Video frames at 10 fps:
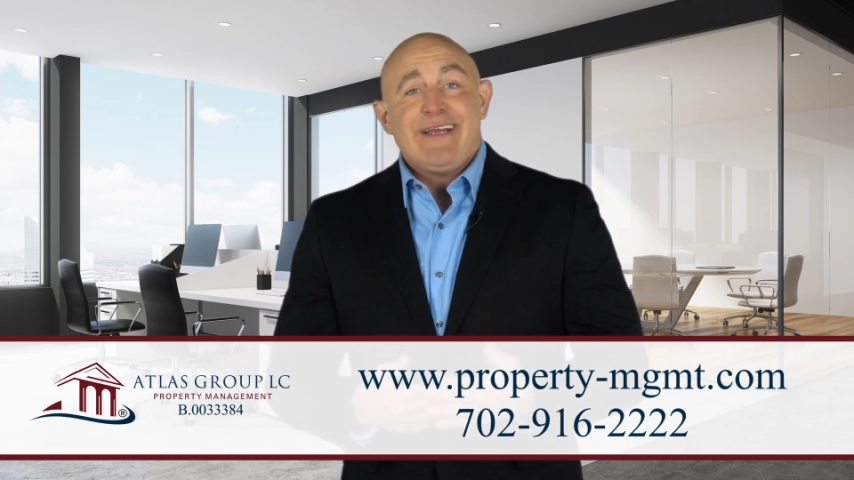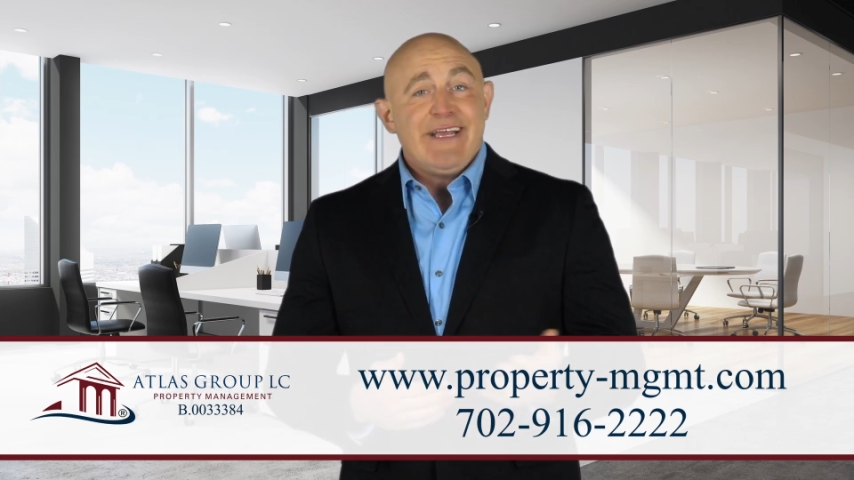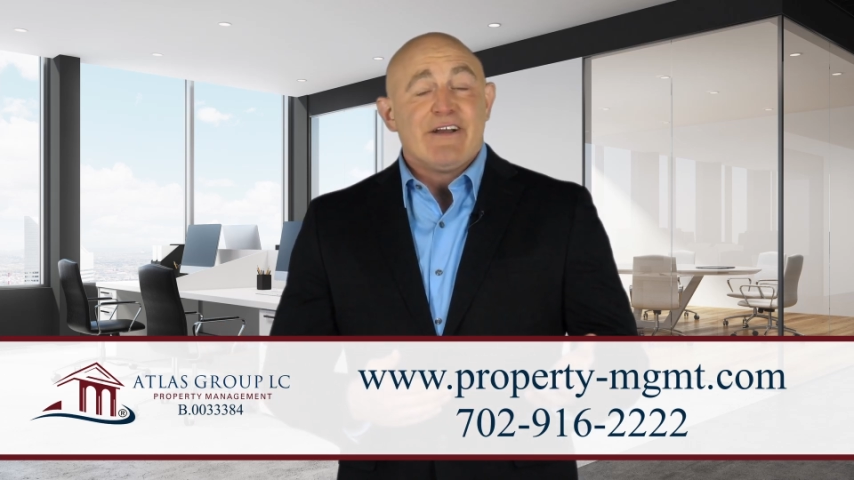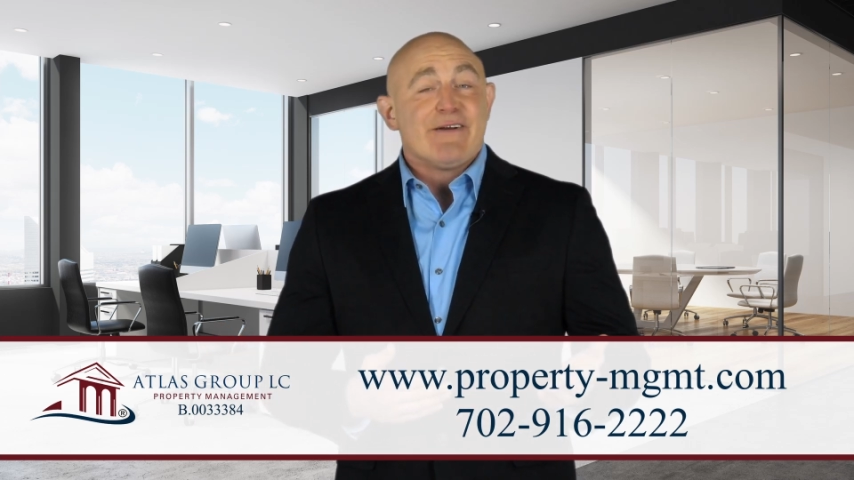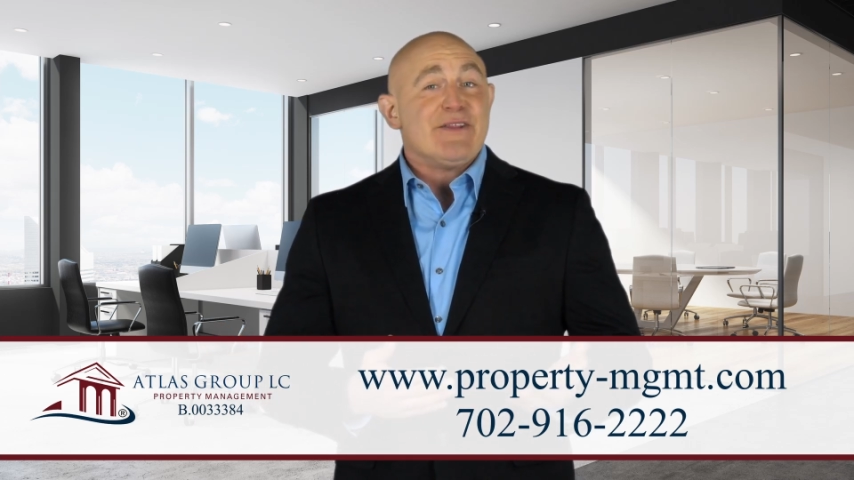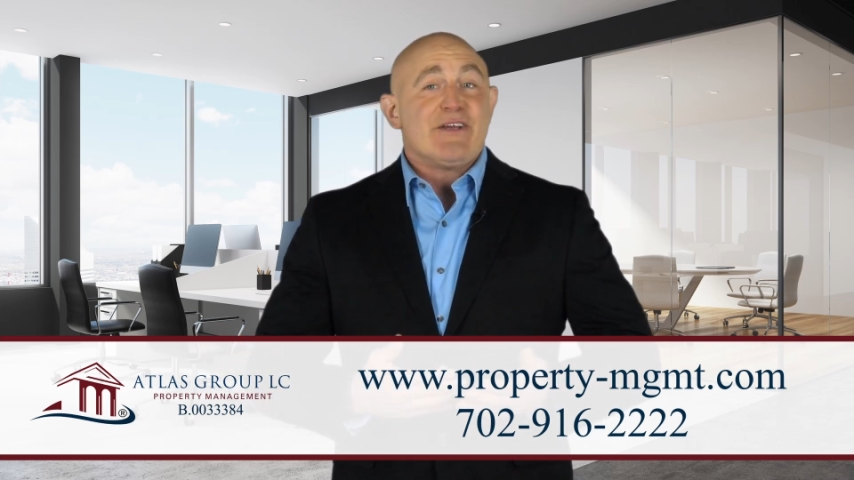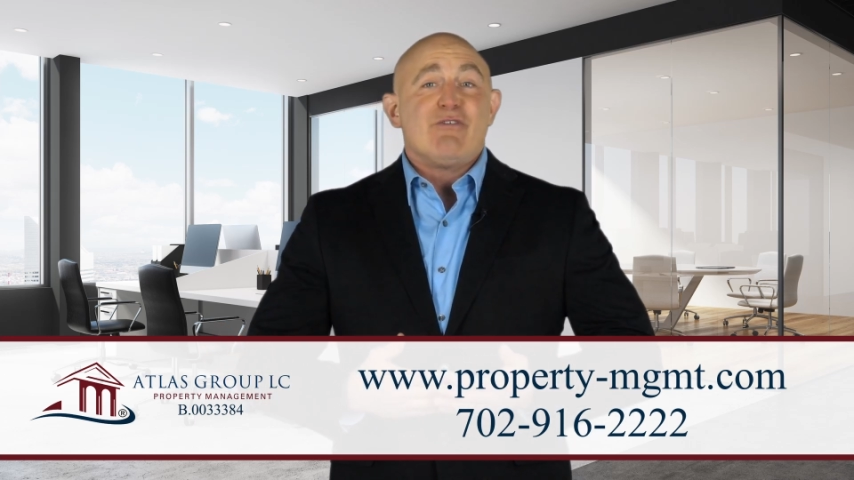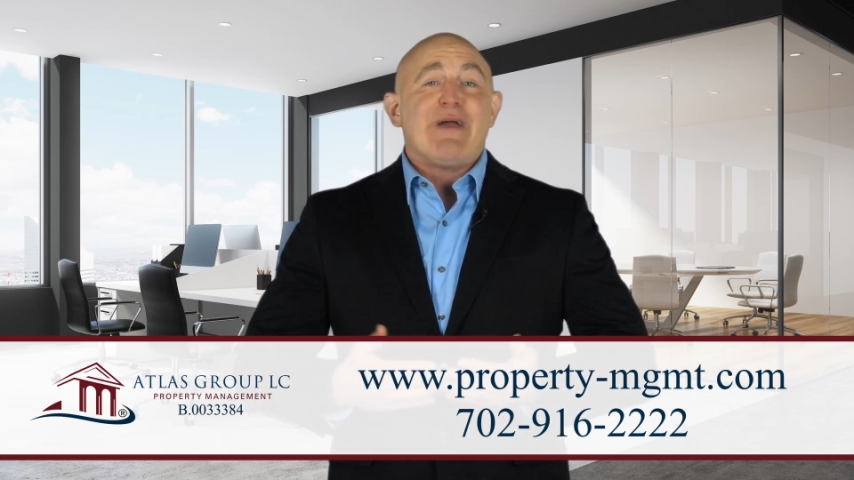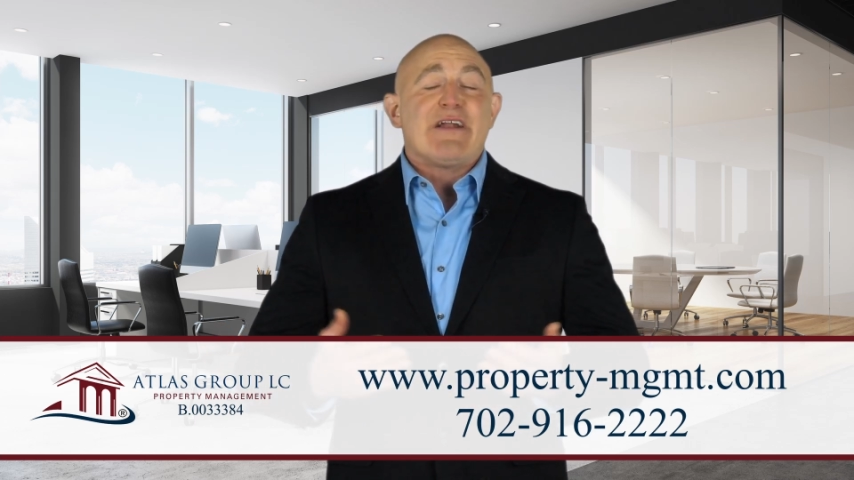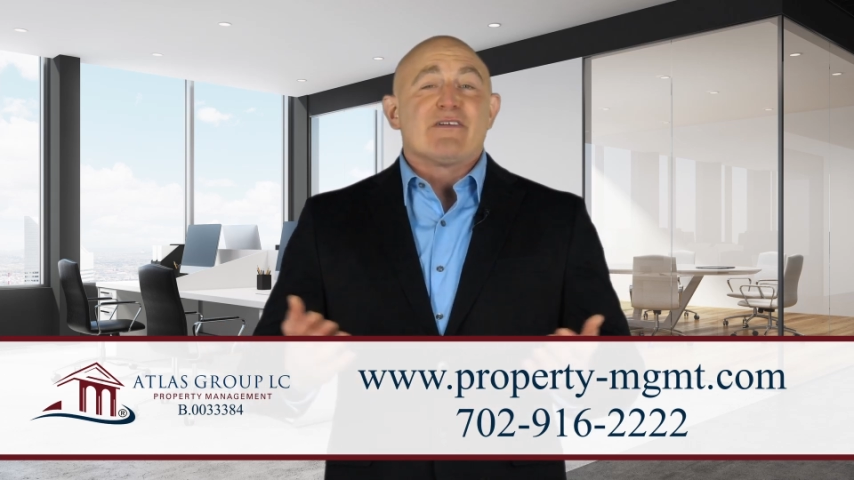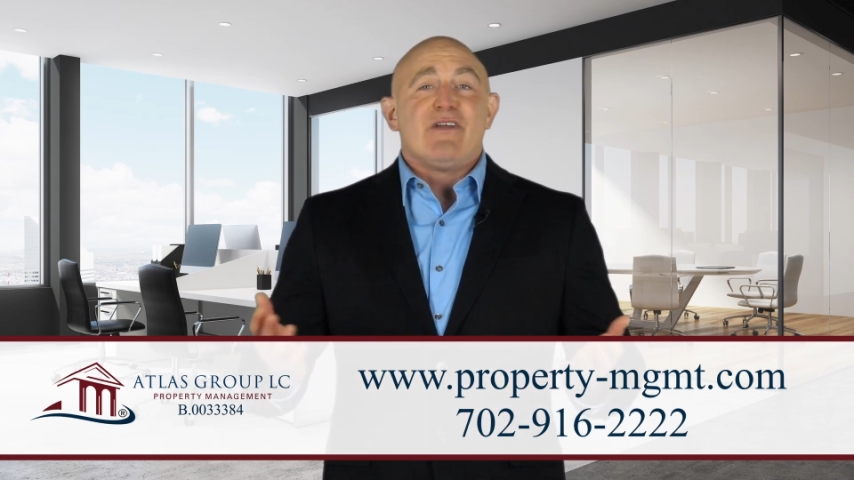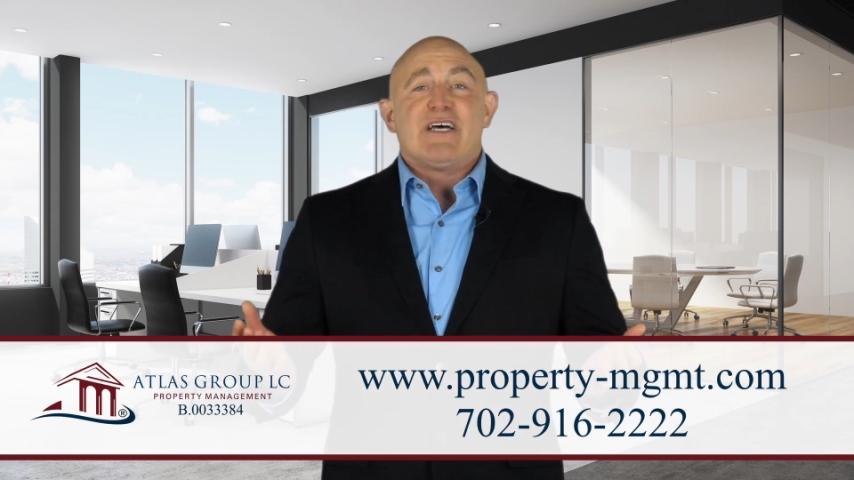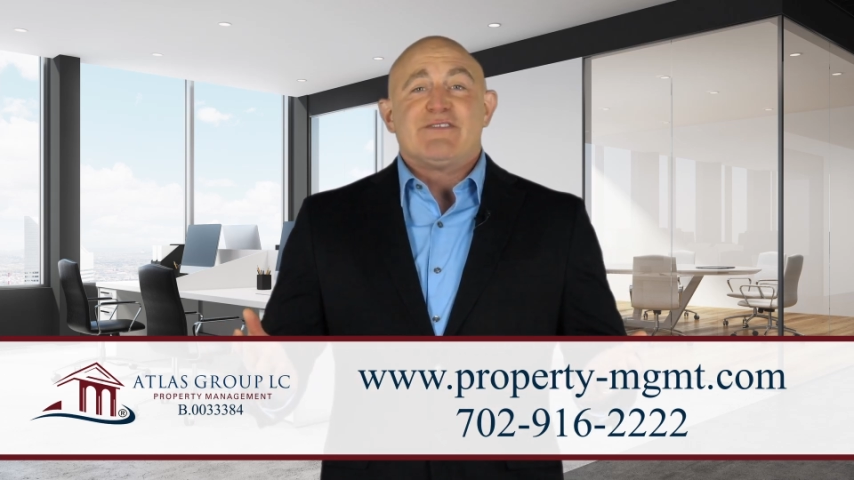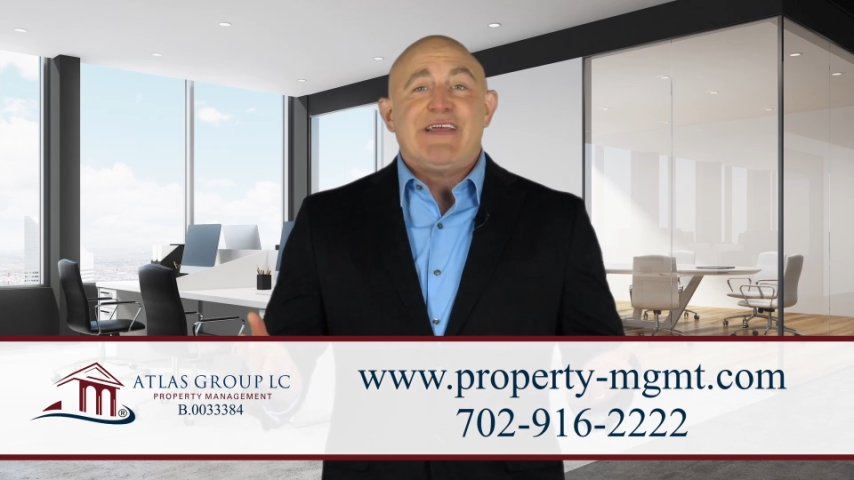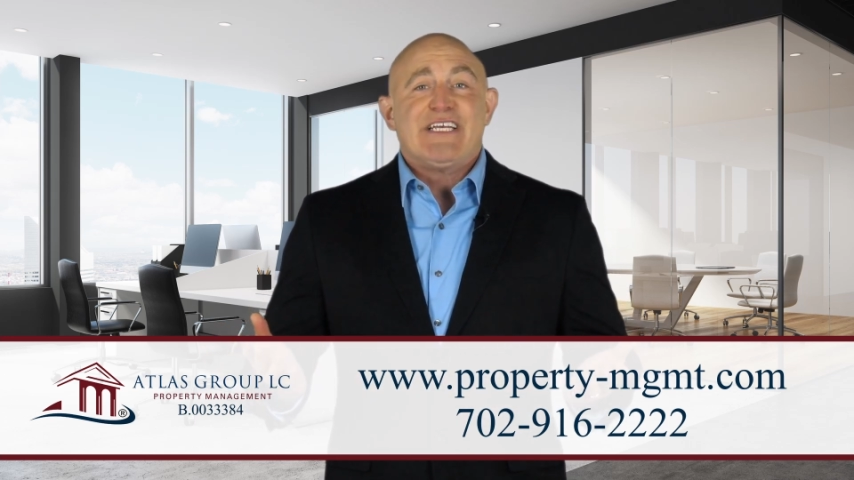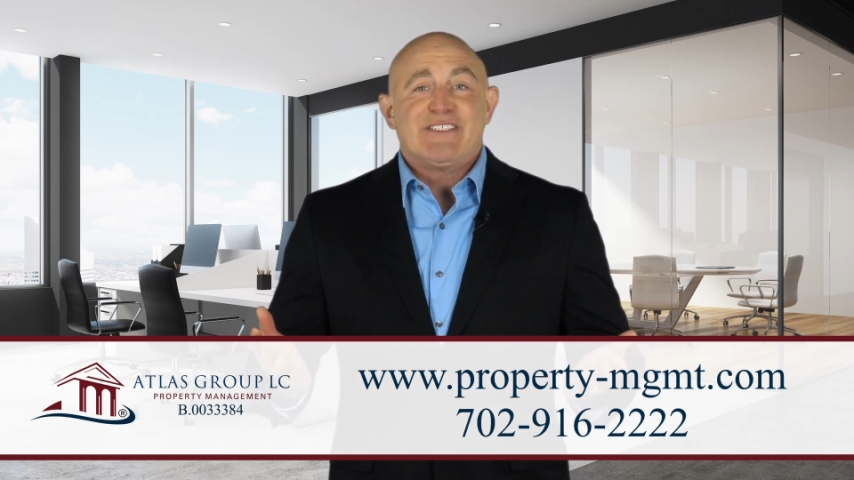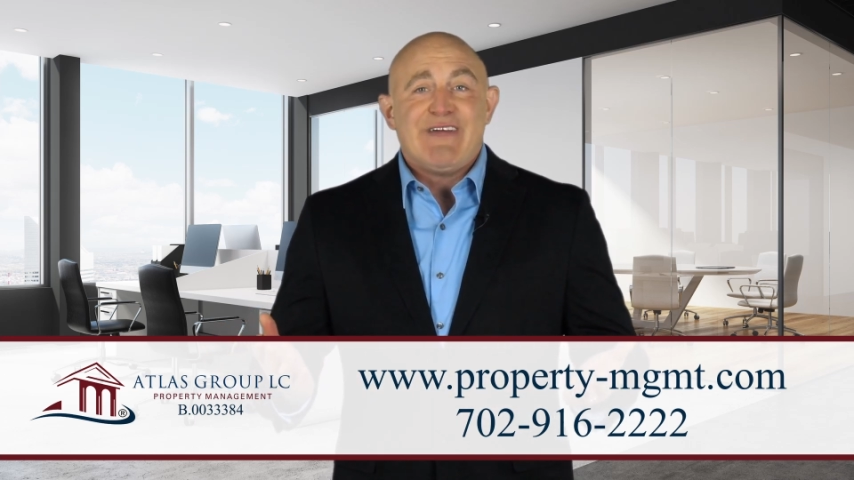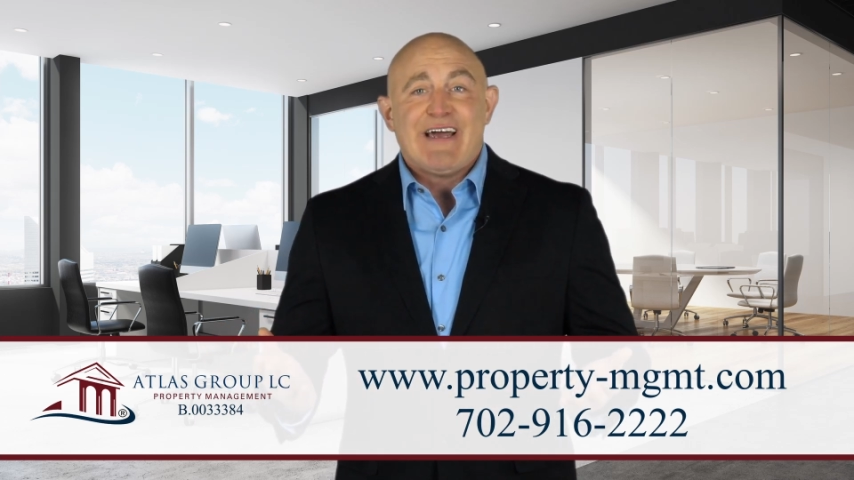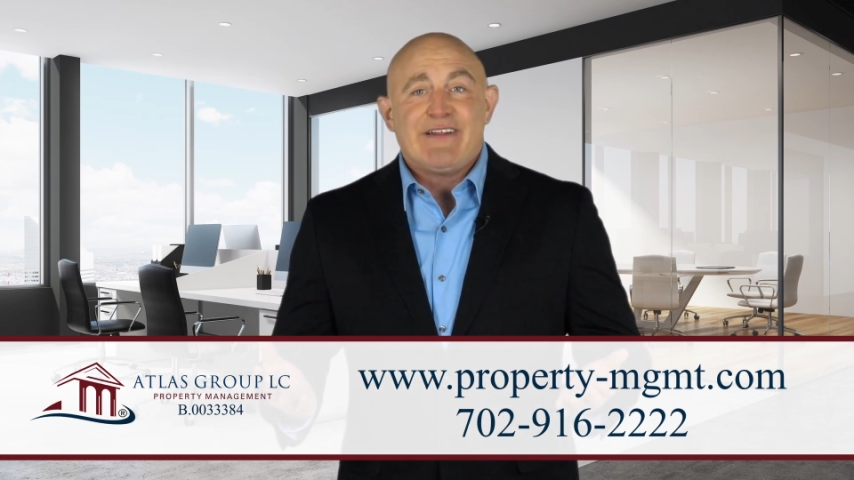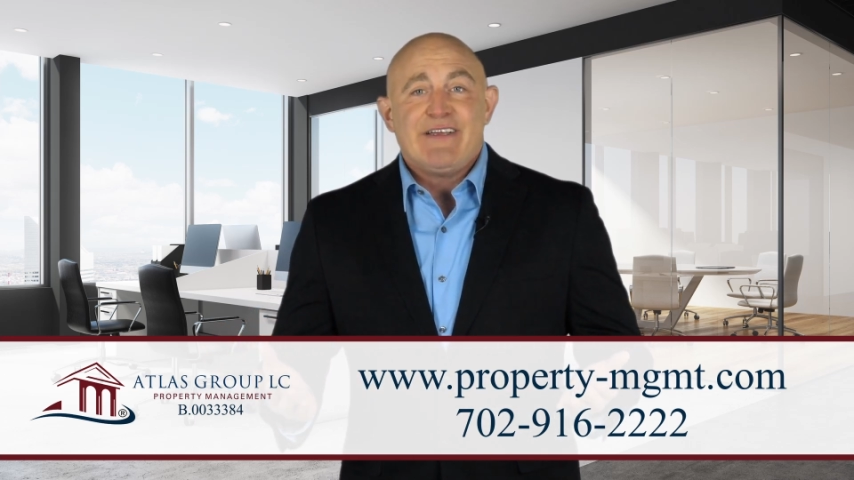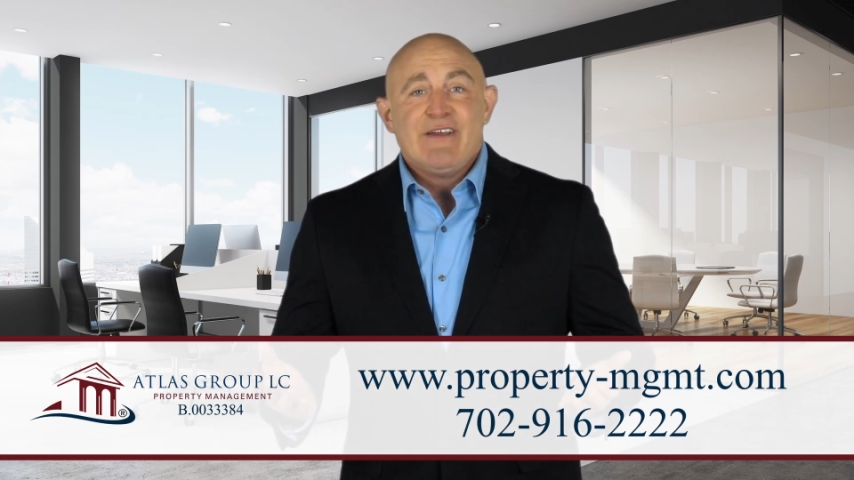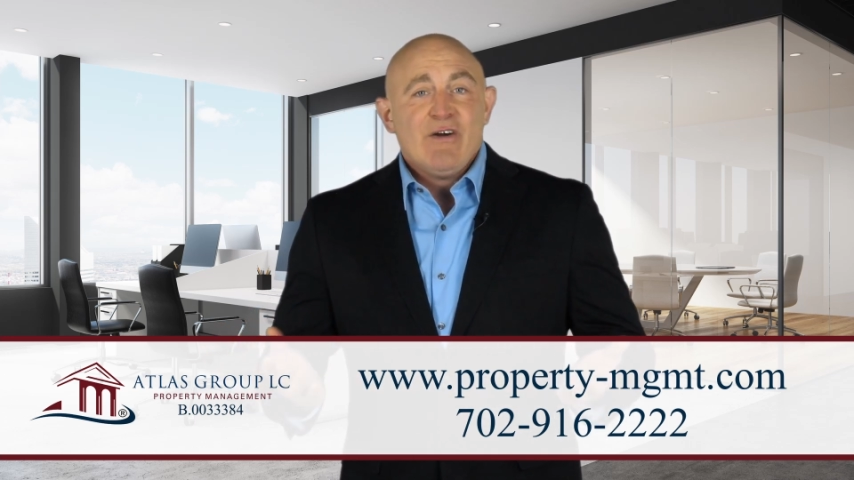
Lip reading: here in the greater Las Vegas Valley,